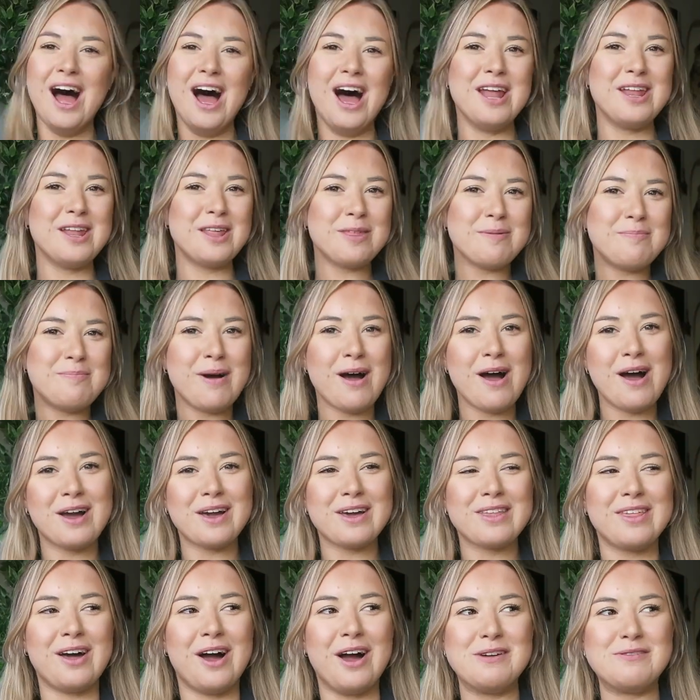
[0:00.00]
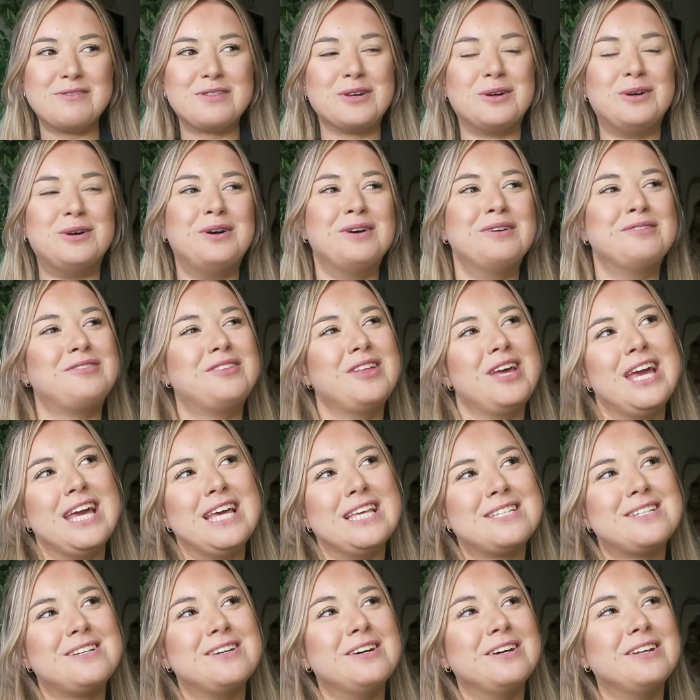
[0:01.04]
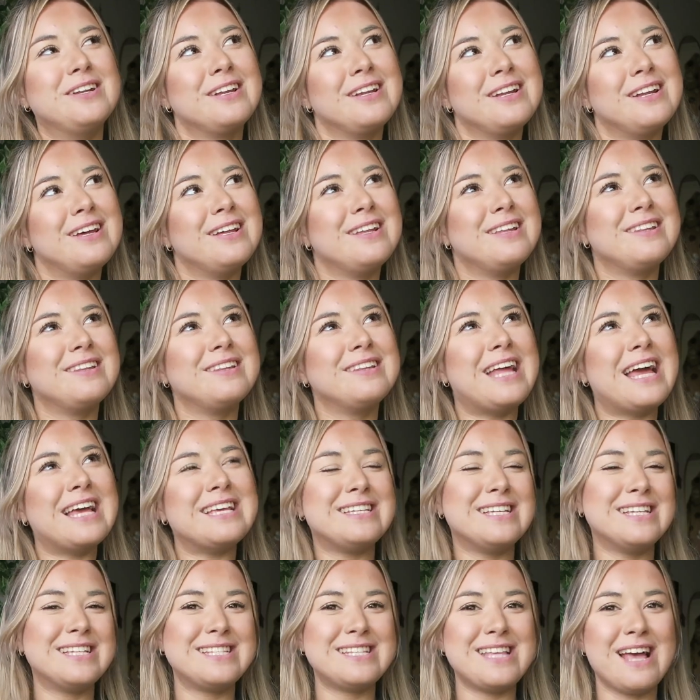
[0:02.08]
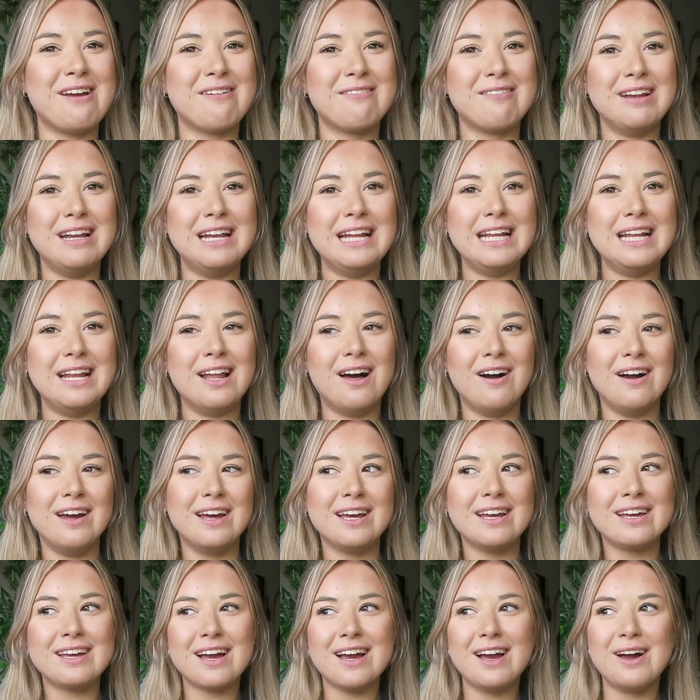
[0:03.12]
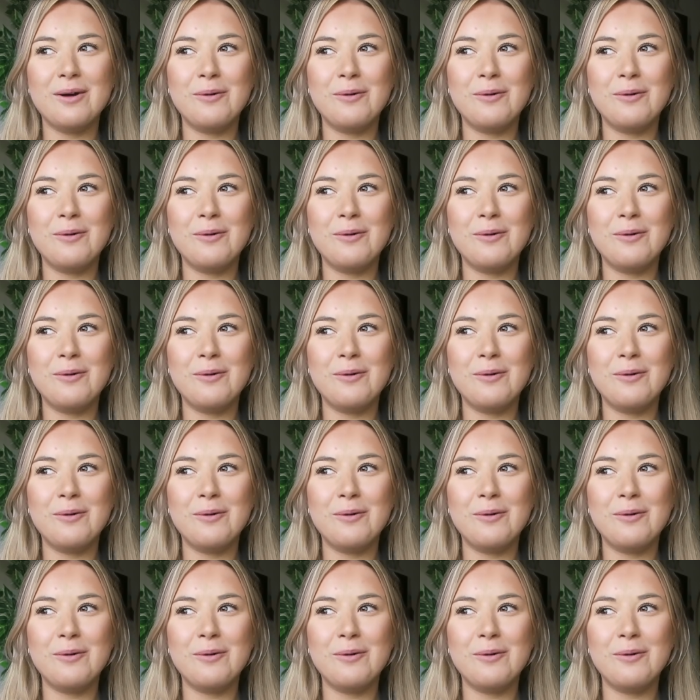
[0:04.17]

Another perk that I've thought of that isn't necessarily like